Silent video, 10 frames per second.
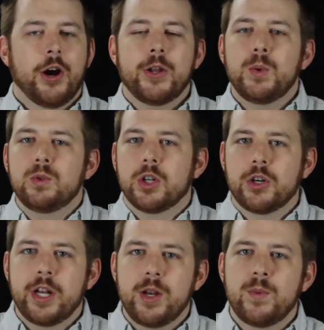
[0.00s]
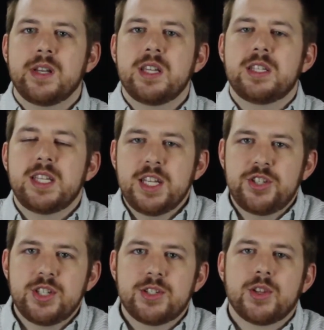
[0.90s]
Are you learning when He
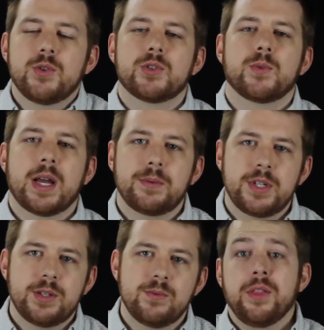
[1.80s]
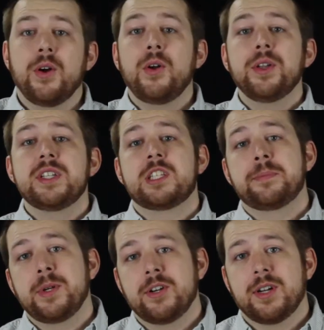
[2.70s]
teaches those around you? The Holy
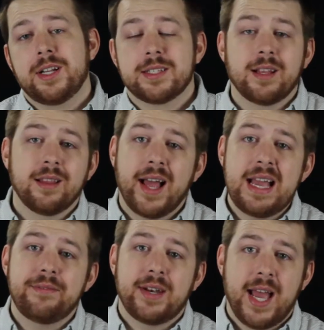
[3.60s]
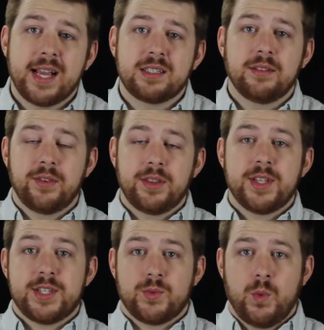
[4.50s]
Spirit is alive and active in
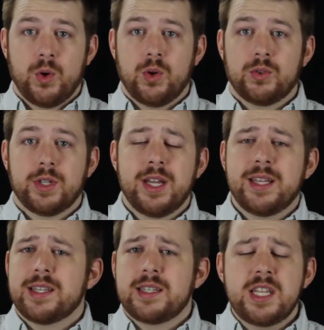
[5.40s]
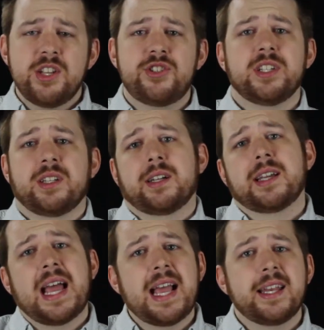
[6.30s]
this world, teaching,
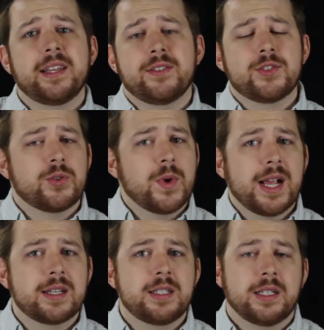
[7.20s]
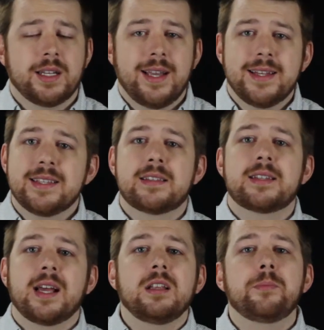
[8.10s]
guiding, directing,
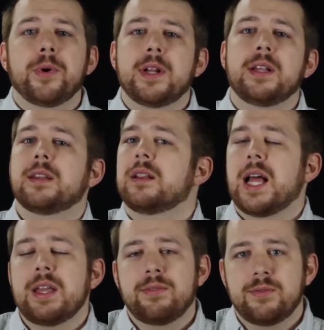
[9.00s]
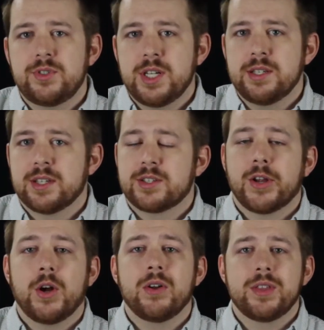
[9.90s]
celebrating the life of
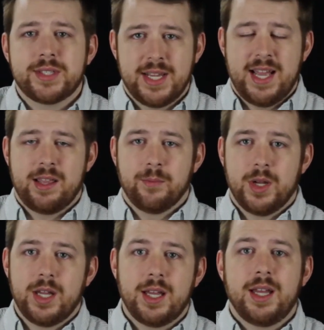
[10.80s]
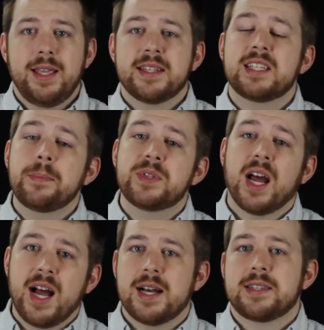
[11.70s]
Jesus all the time. It's up
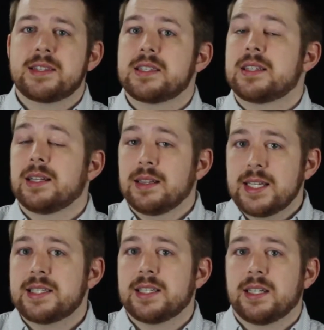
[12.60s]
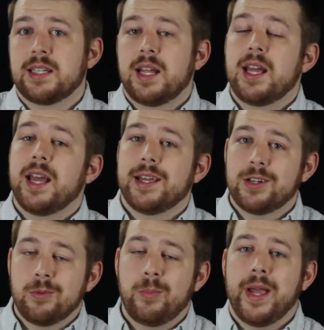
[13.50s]
to us to listen
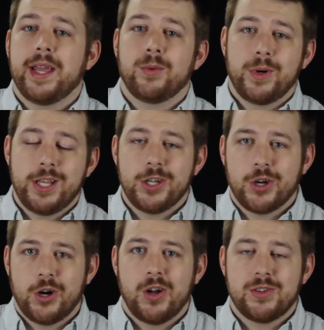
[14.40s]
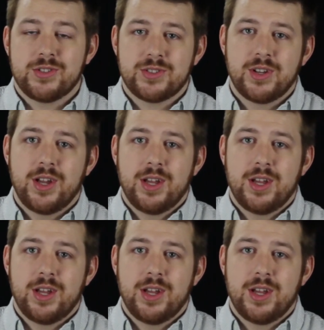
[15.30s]
and obey when He calls.